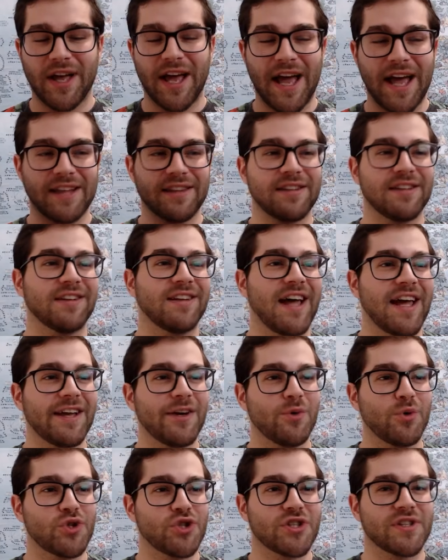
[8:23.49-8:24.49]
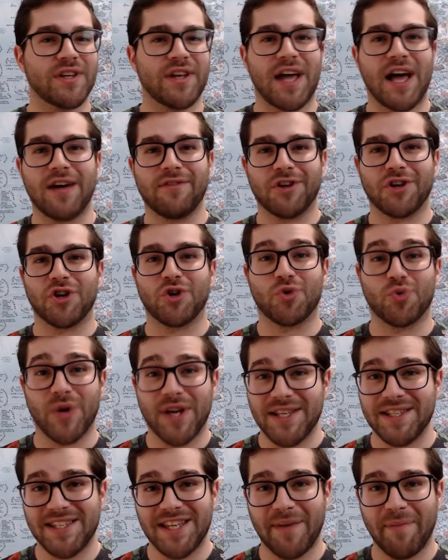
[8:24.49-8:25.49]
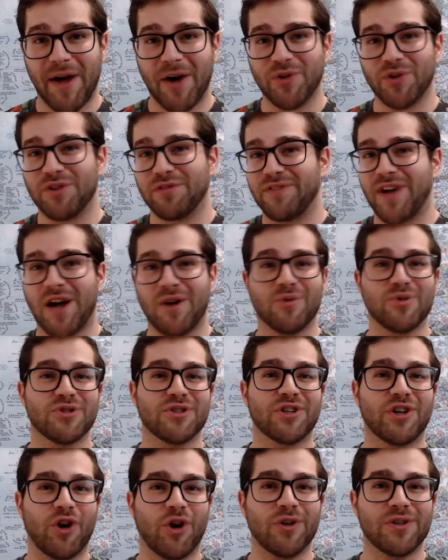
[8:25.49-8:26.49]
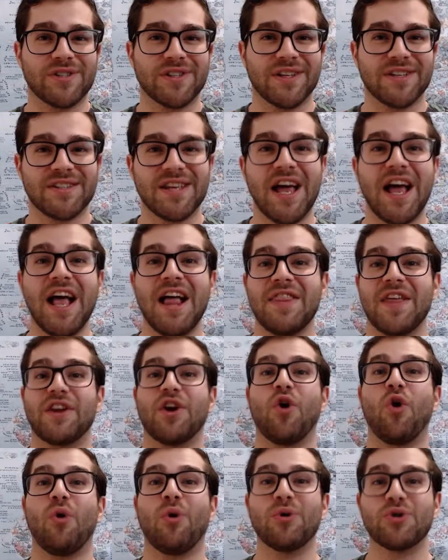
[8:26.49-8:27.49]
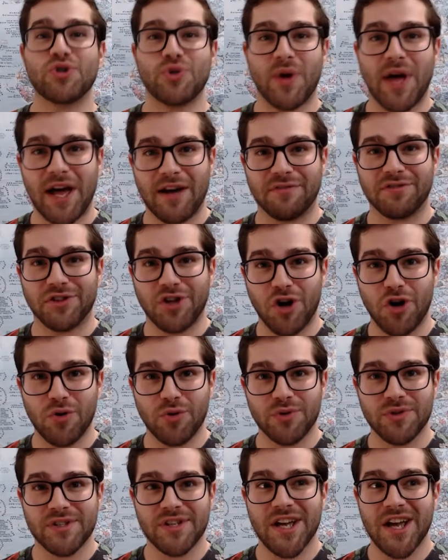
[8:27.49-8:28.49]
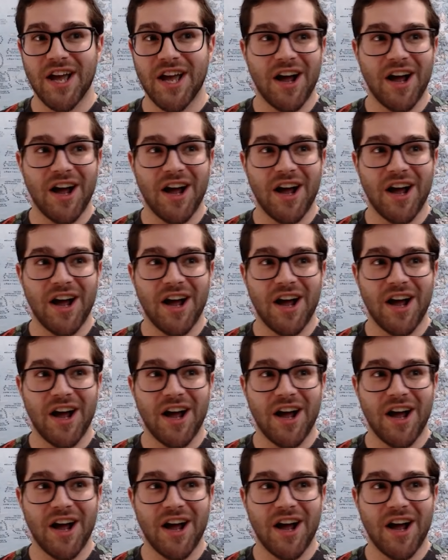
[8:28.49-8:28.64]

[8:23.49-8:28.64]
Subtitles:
and languages that have a crazy amount of vowels and consonants that also have tones